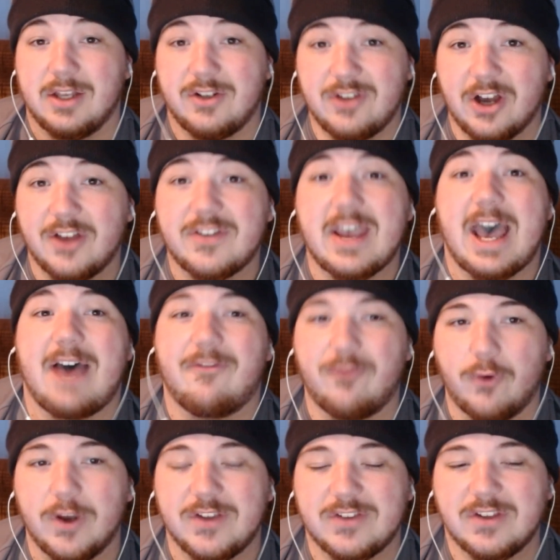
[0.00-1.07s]
does have
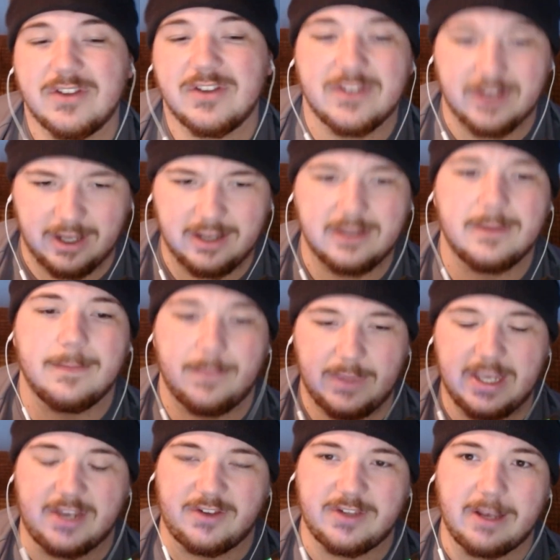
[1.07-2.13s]
voices
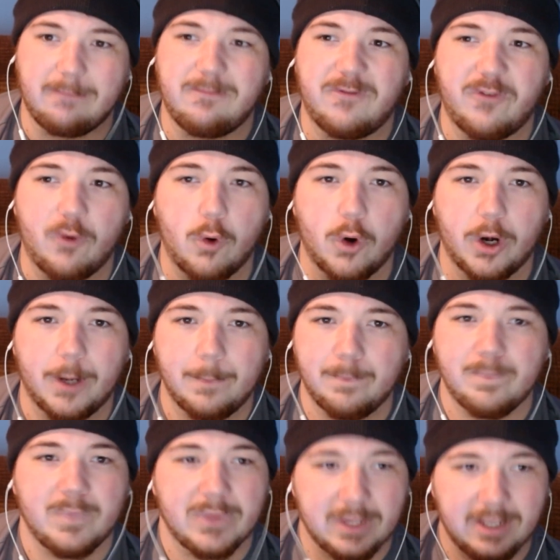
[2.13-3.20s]
except for
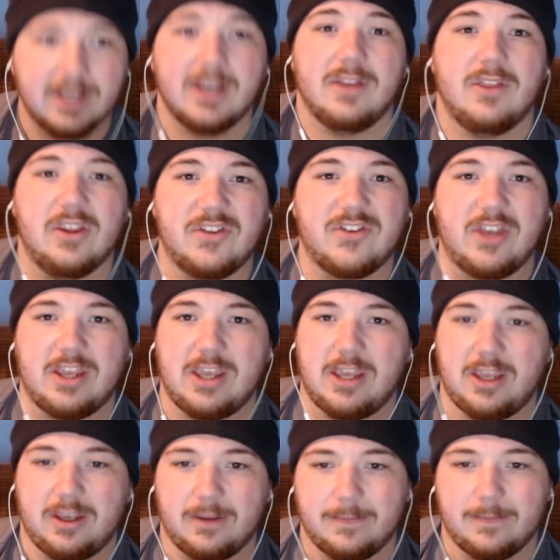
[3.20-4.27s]
the
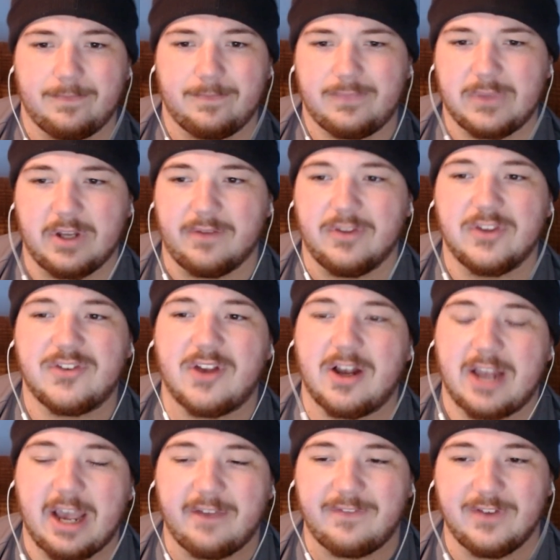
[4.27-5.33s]
singing of the
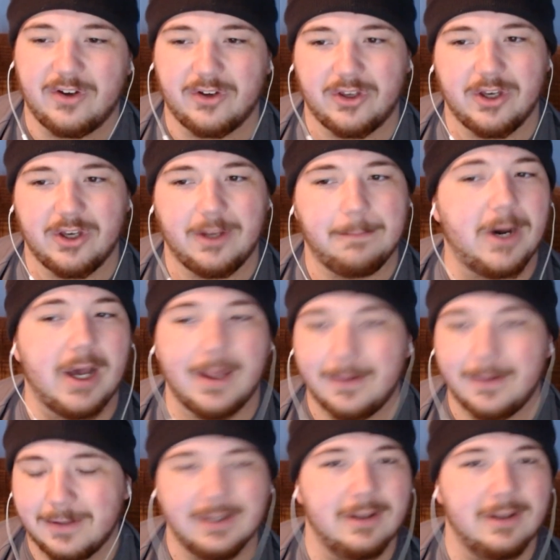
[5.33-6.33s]
song I Feel Good, but